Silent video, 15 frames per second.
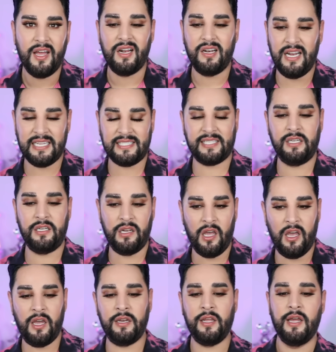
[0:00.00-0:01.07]
Lesson
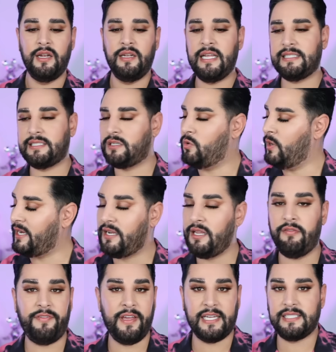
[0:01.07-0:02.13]
learned. Let's quickly
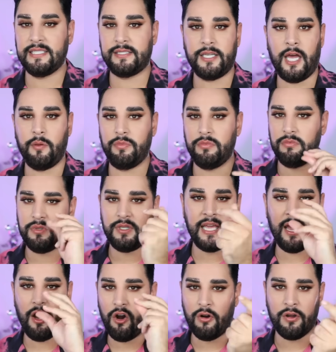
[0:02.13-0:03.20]
fix this up.
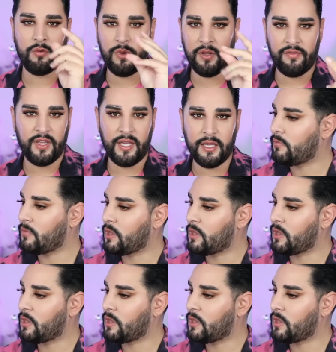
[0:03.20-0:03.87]
Get on with it.